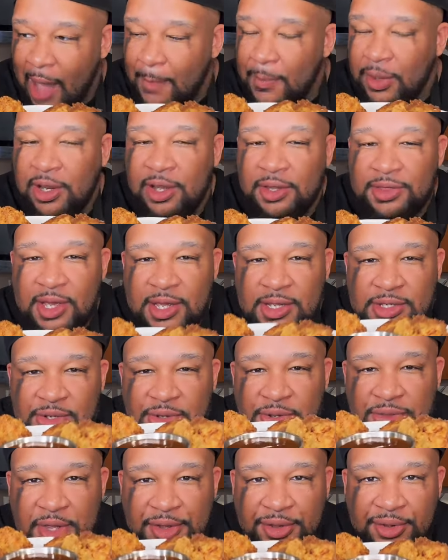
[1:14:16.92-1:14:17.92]
How many of these
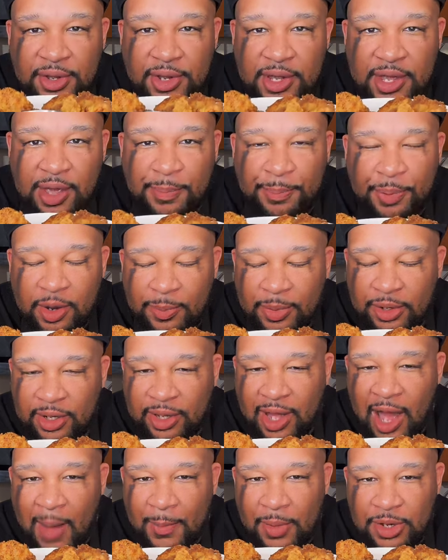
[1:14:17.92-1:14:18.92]
do you think you could eat? Put them in
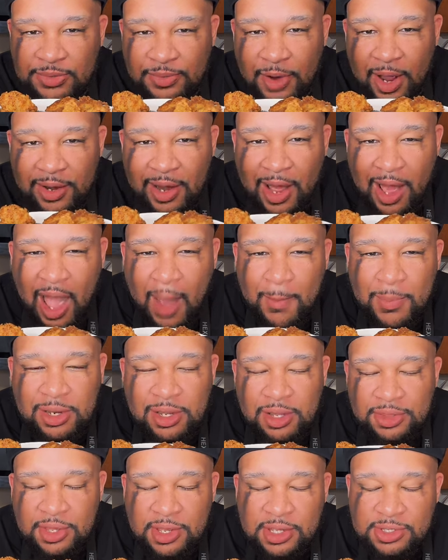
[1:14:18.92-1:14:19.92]
the comments right now. How
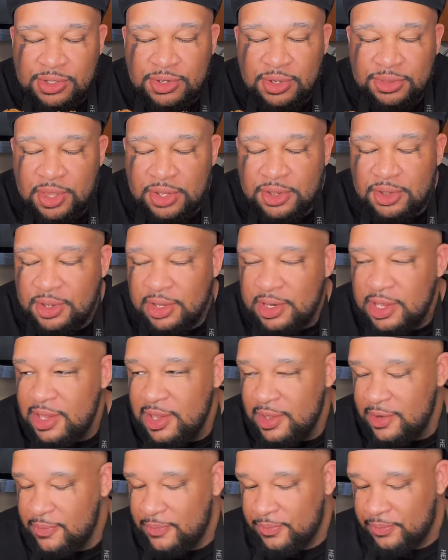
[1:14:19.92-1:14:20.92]
many of these do you think you could
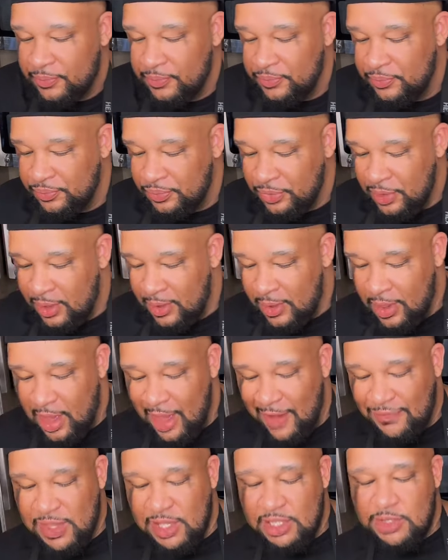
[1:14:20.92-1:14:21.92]
eat?
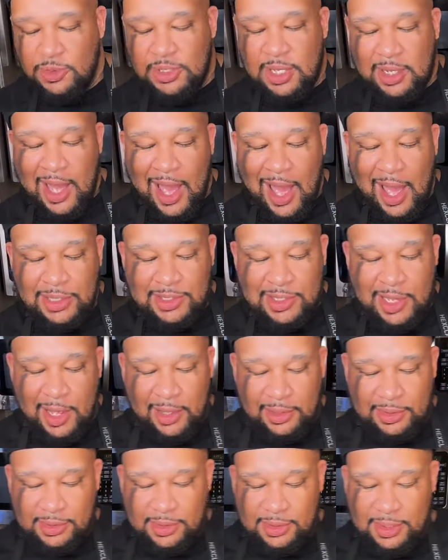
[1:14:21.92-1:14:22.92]
If this was a
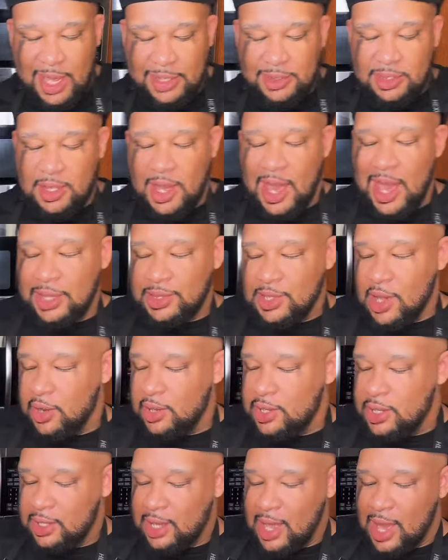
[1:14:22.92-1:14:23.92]
contest, like the hot
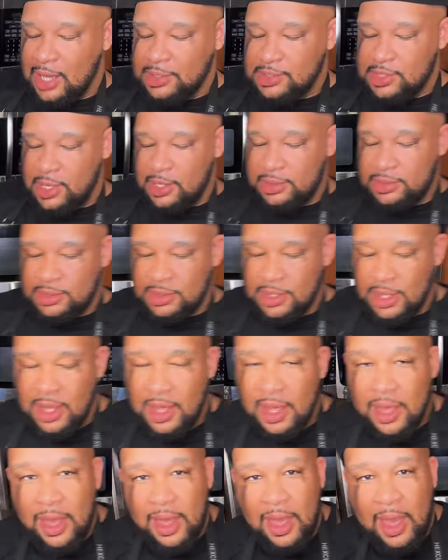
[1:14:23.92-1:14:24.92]
dog eating contest,
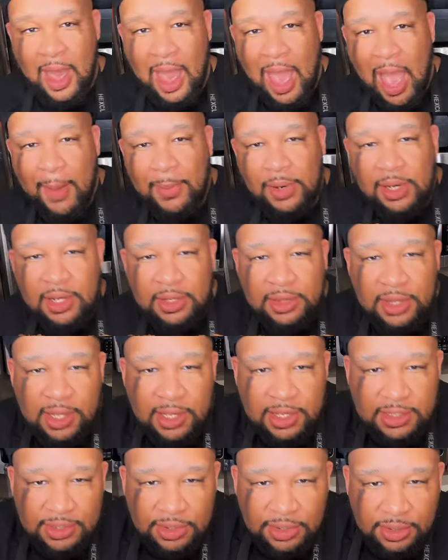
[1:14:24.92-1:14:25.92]
how many of
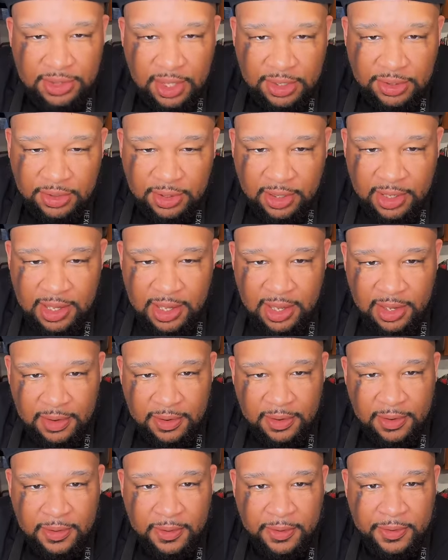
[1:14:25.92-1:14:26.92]
these do you think you could
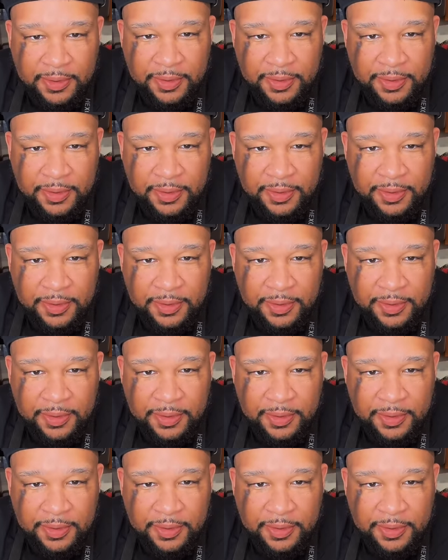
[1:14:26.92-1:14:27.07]
eat?